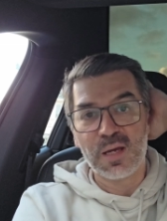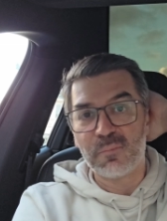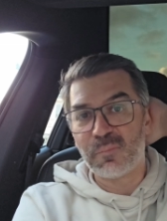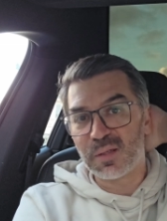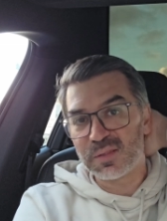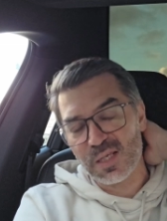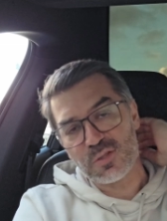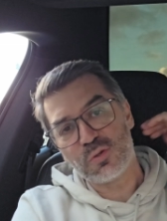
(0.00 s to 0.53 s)

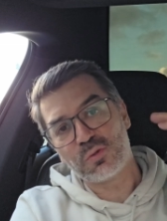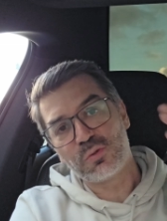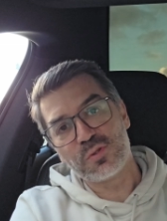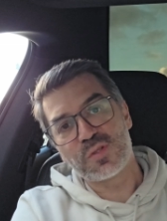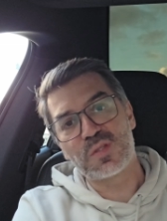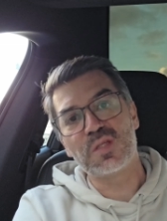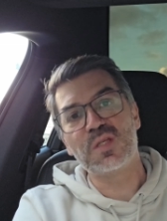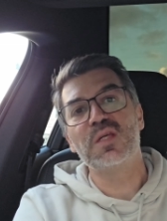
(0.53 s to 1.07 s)
But as you could
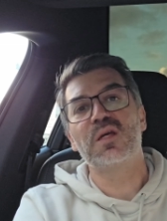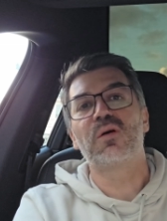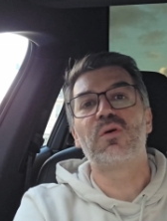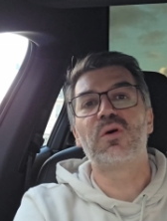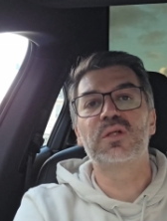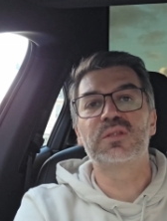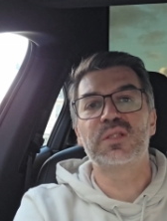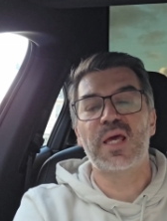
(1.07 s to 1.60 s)
see
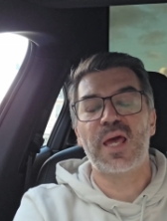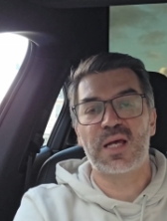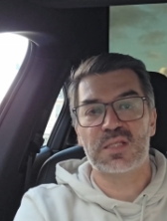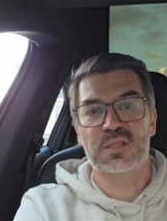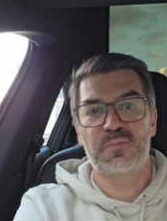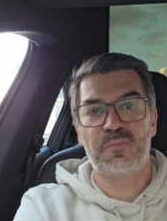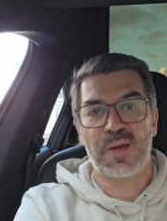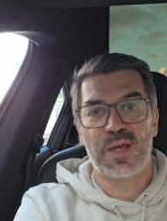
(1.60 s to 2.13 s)
on the
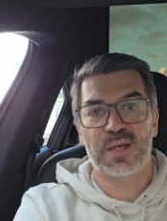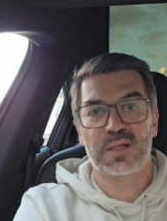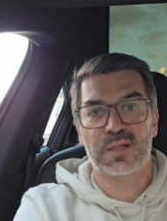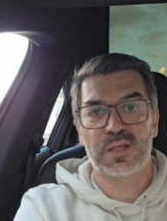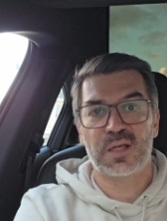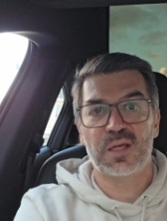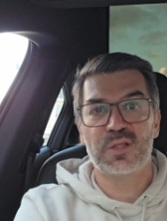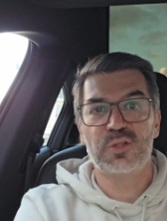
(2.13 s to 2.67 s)
XPeng,
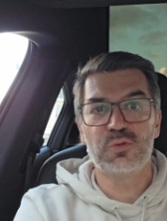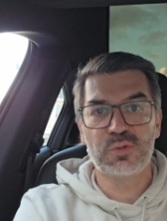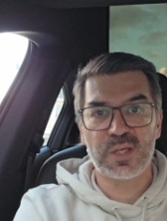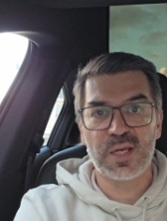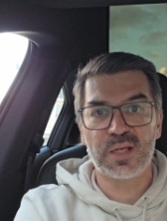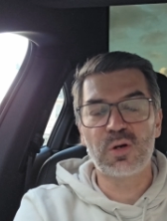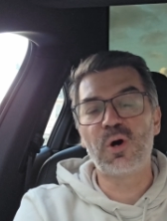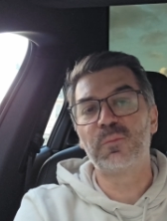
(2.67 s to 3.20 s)
uh, you
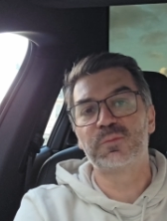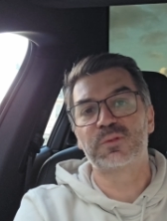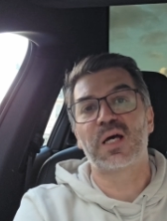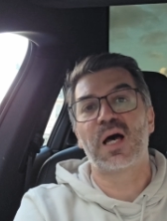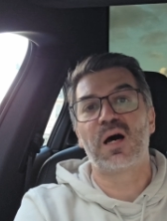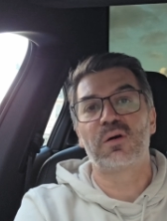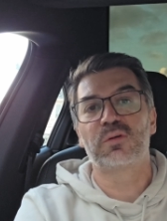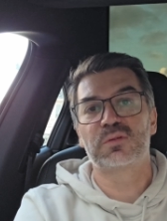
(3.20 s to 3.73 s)
can opt
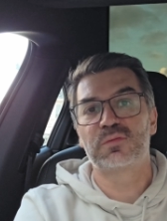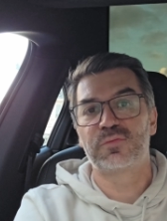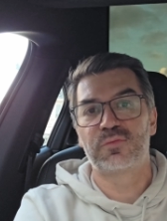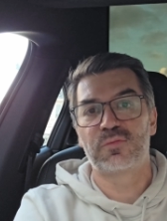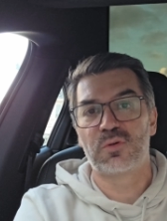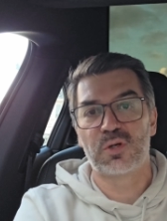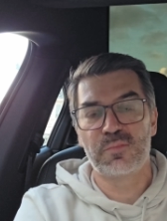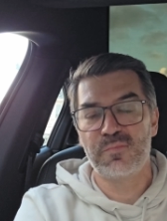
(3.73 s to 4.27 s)
out
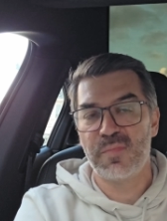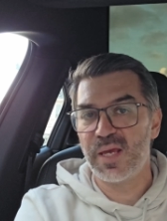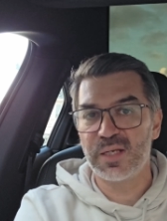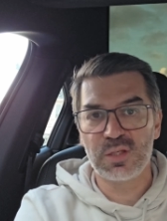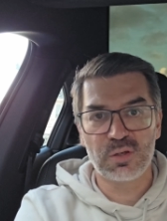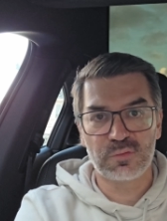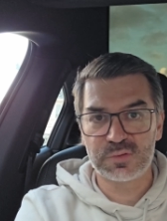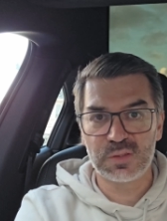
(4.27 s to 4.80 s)
for
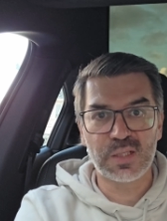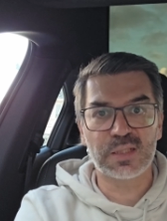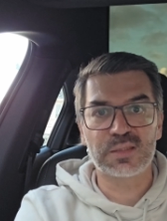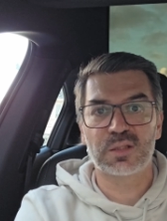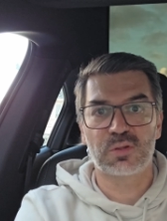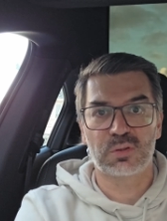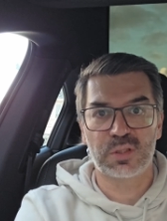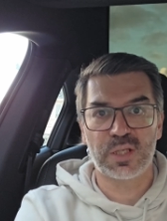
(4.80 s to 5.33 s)
many of the data
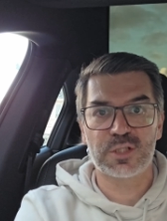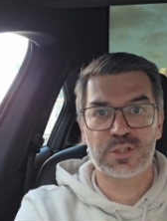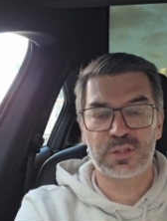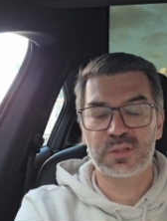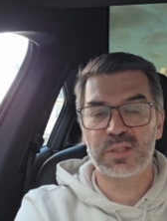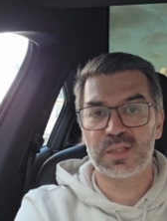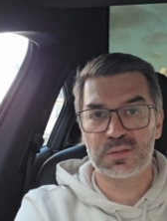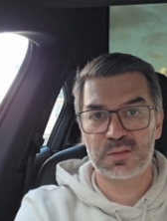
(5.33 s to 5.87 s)

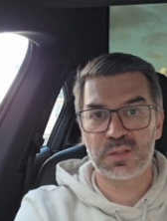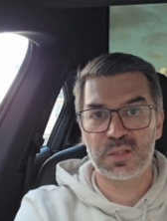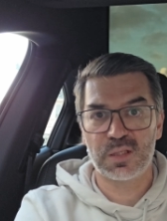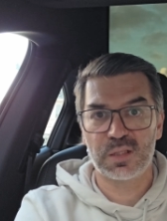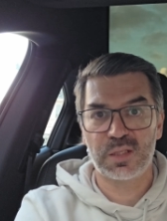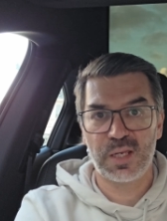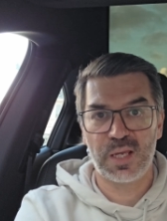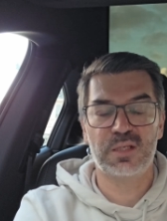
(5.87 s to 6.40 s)
collection that uh,
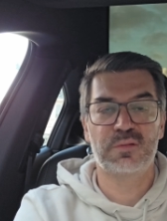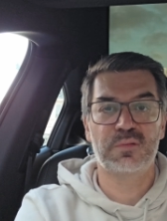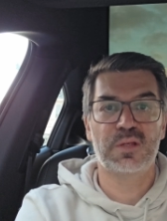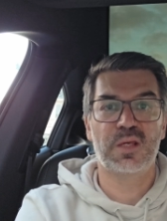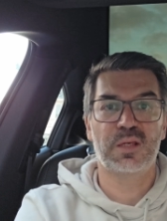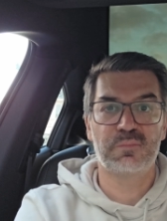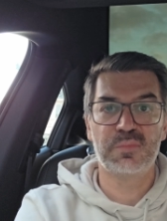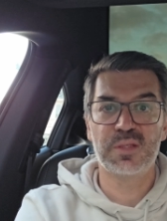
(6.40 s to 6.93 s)
can
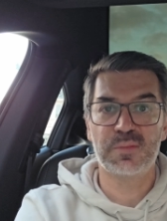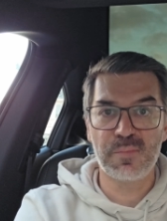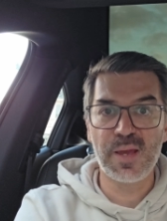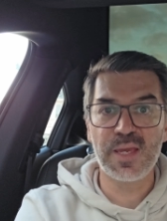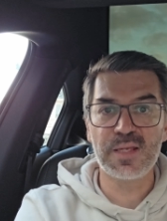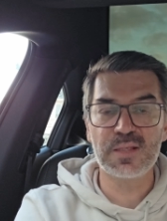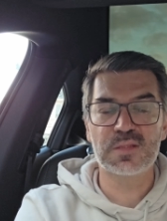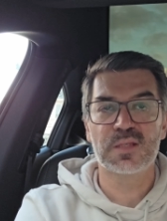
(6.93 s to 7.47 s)
uh, be
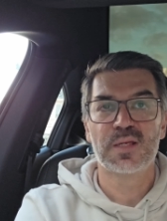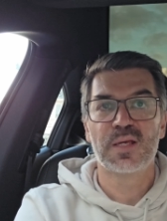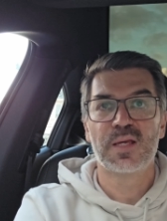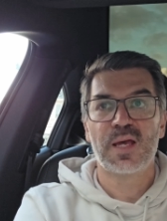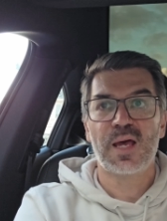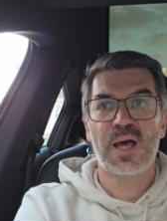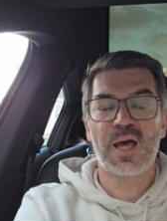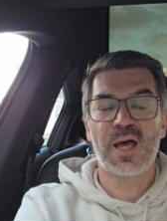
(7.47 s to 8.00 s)
made
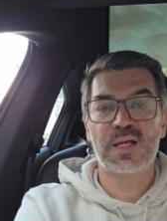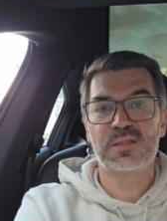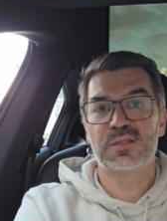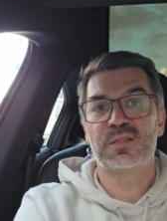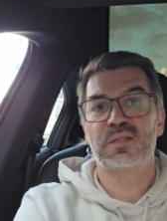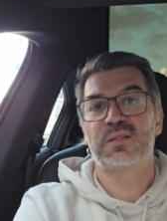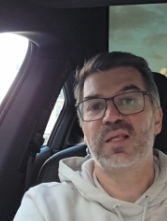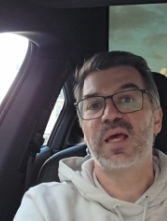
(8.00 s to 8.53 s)
and
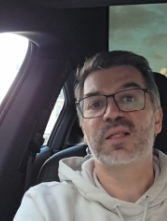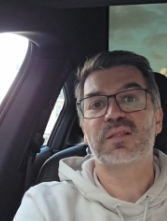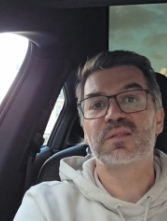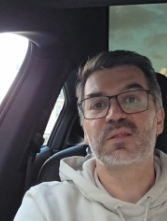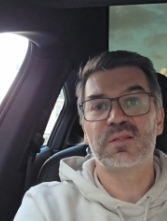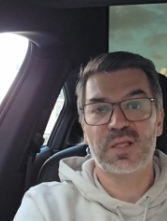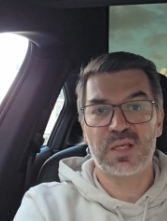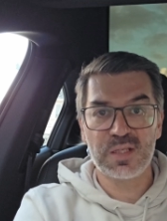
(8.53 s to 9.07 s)
that
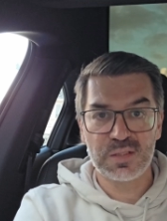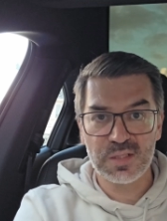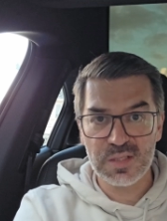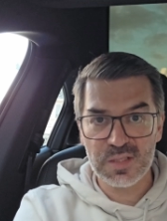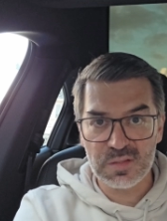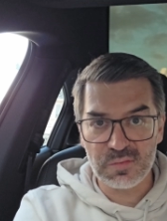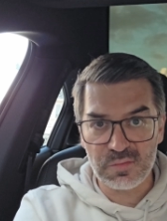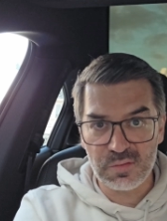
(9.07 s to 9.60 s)
it
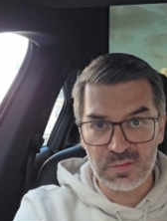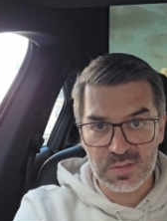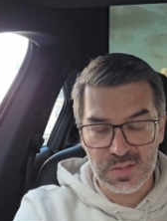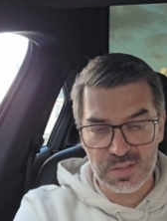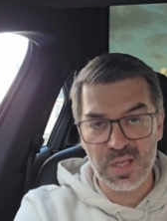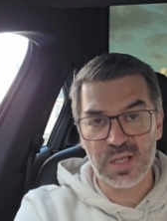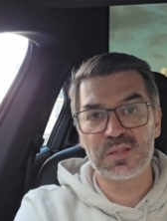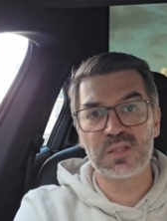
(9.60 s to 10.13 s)
is
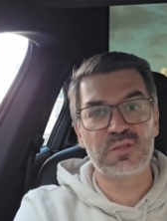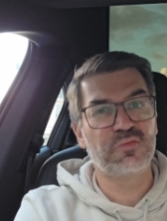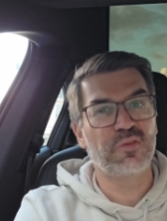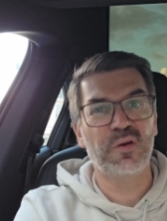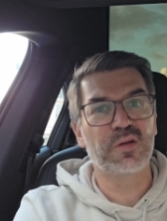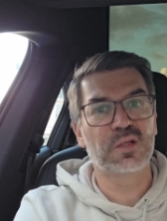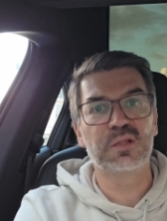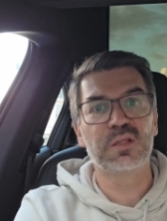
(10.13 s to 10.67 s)
stated
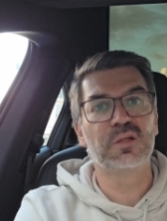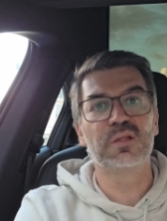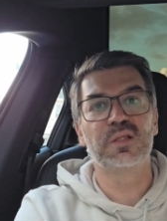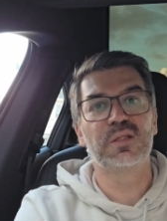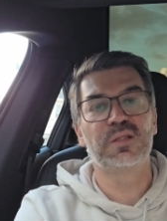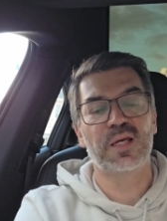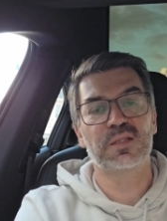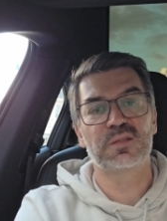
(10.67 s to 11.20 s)
very clearly
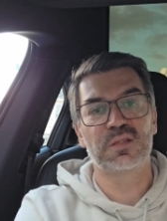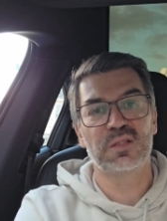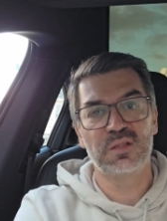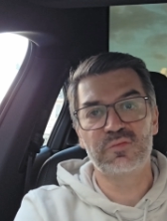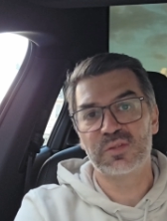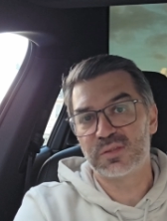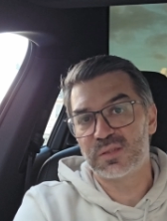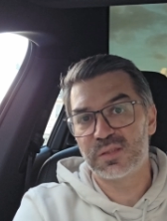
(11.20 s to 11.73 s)
that
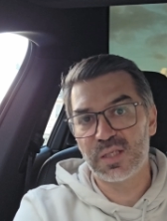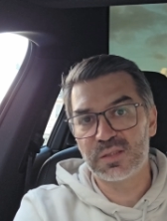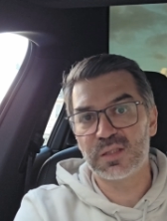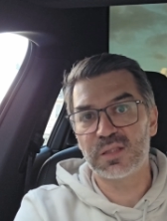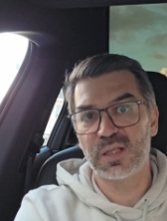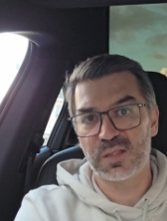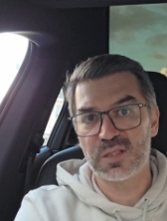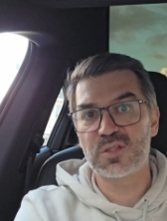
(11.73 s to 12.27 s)
even the data
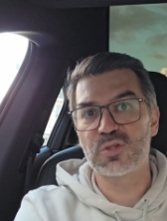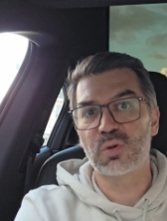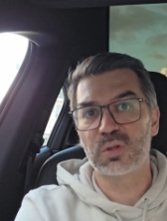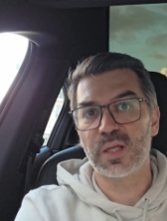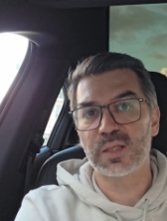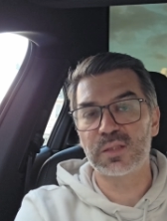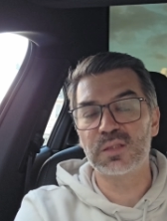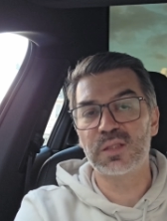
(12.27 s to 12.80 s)
that is
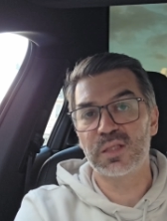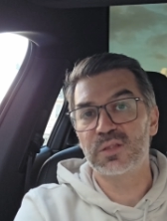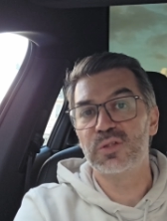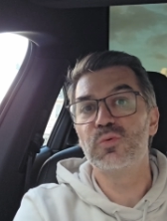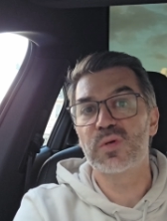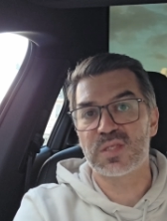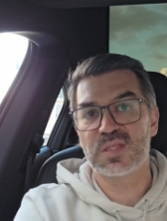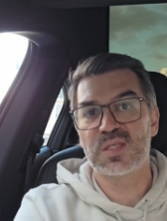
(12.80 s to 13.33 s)
collected and
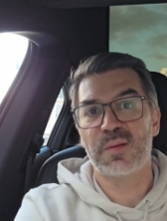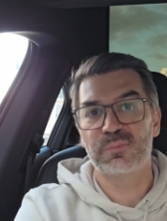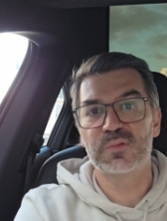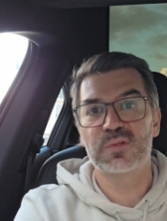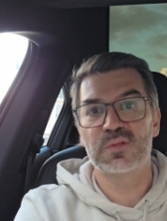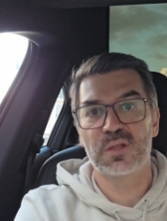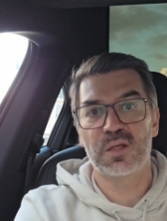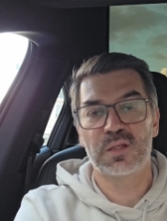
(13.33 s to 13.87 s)
you
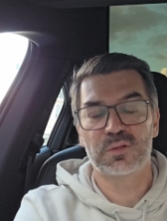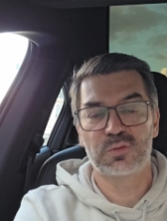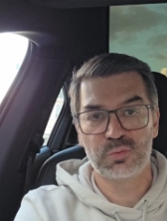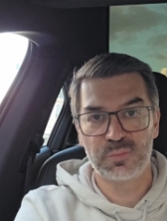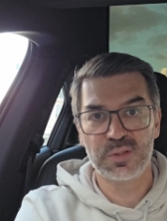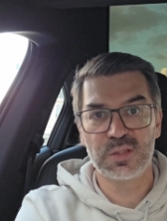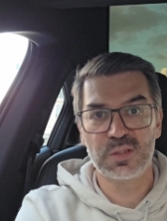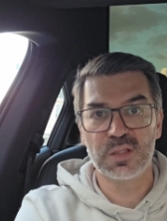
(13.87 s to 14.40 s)
accept uh, to
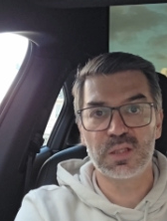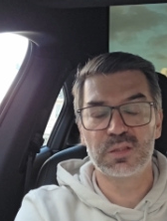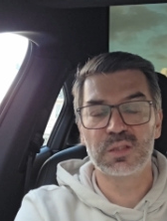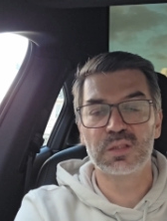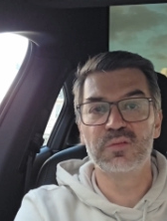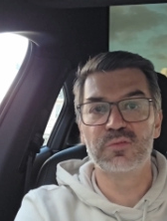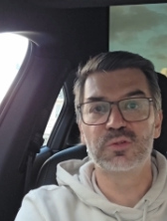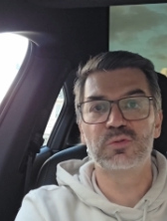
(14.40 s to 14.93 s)
be uh,
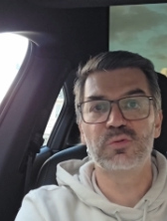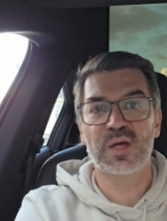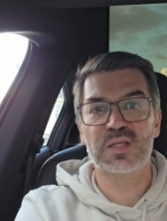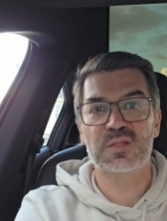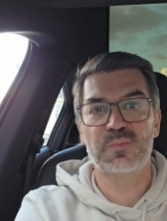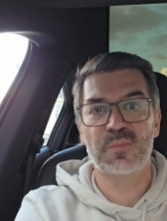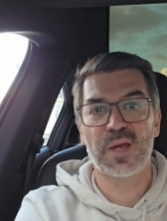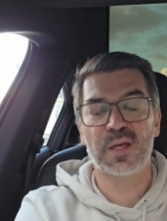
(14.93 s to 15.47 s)
delivered to
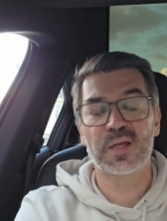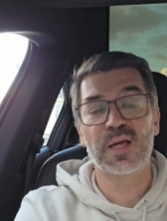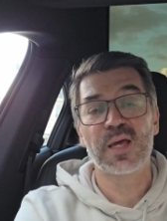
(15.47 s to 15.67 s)
XPeng